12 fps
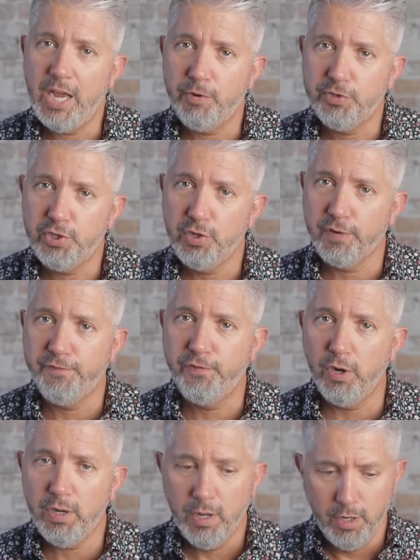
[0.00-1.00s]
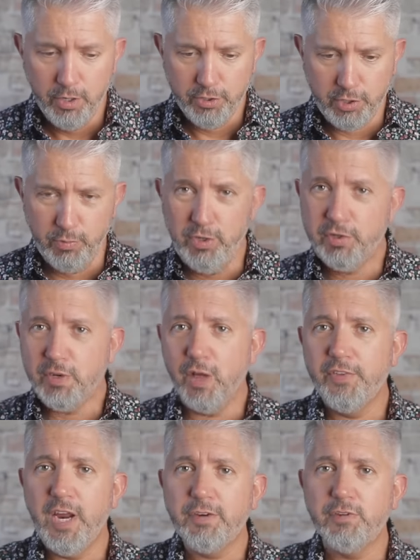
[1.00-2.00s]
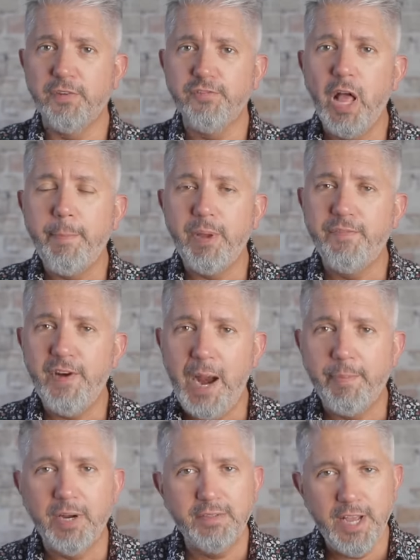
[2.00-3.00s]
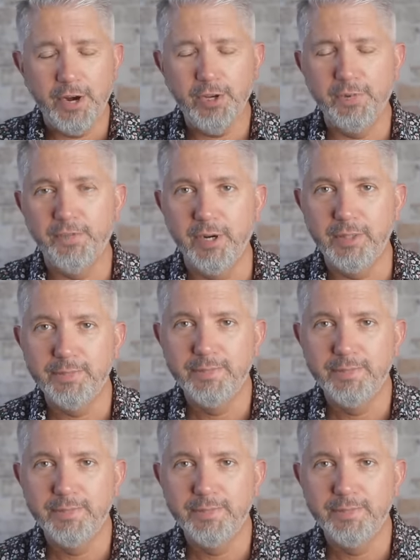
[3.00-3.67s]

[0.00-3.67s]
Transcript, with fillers: down to your foot to reduce all the extra floppy fabric down at your foot.